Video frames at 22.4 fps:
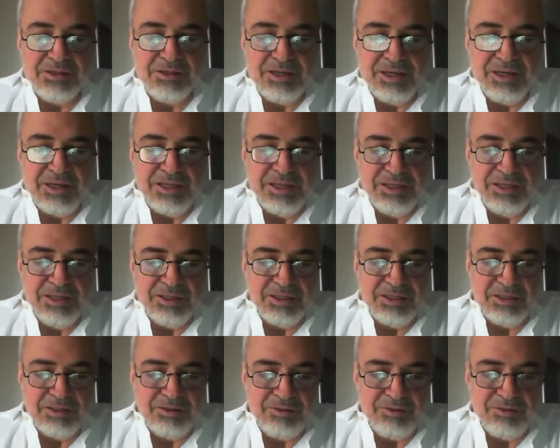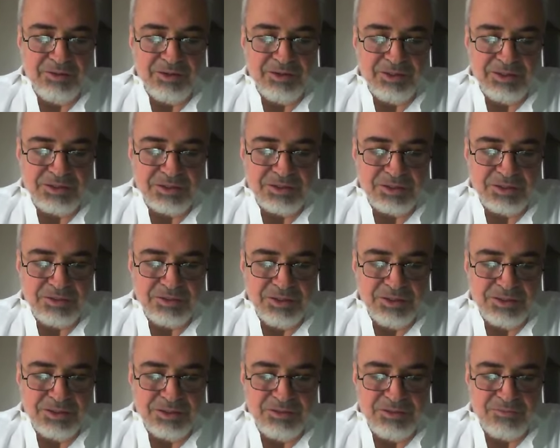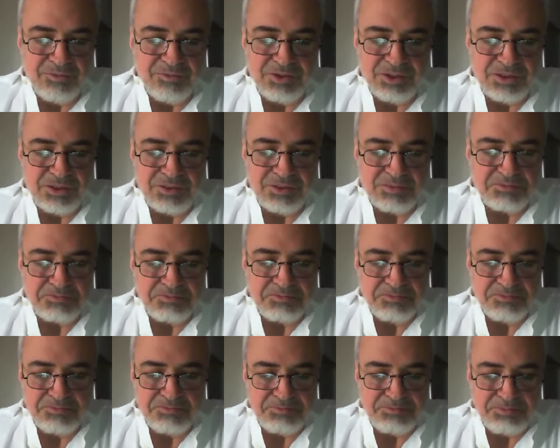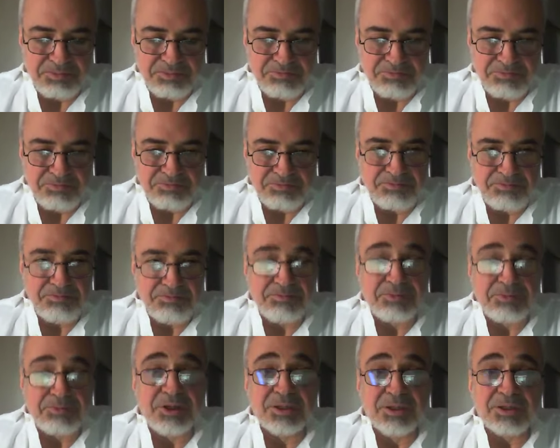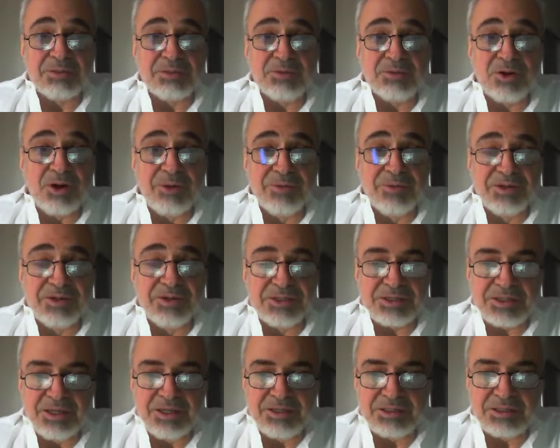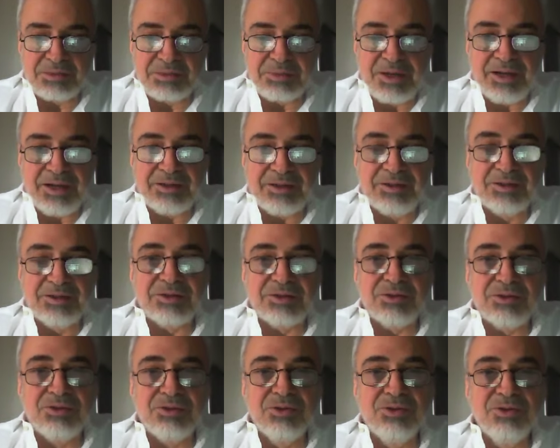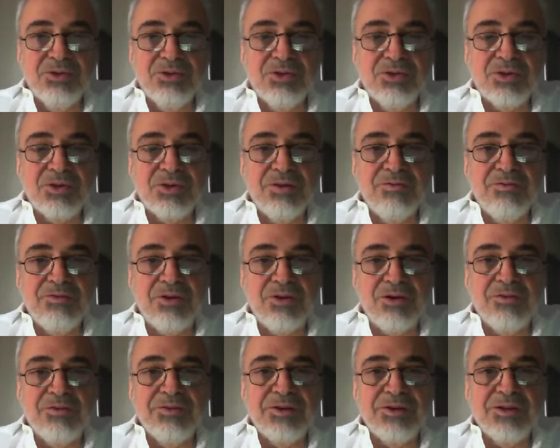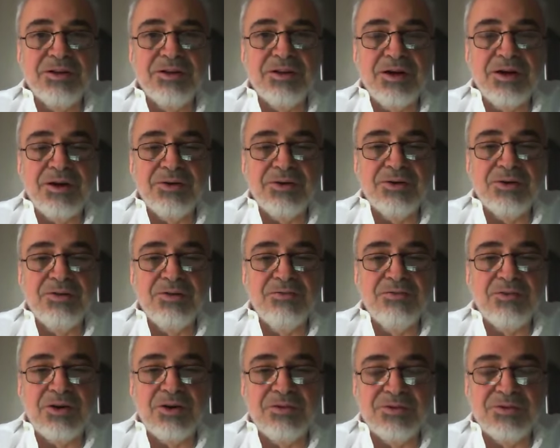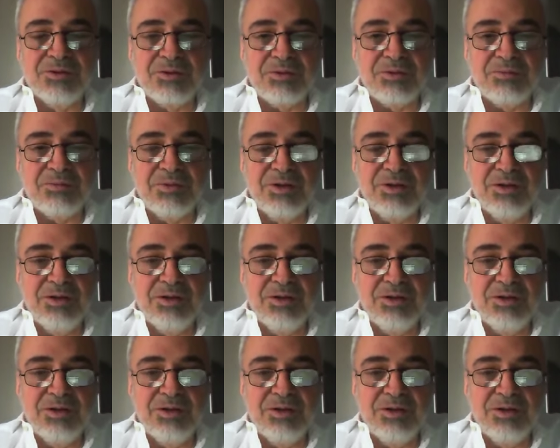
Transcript: I think that it's a question of just putting some common sense back into who you're involving and how you're involving them.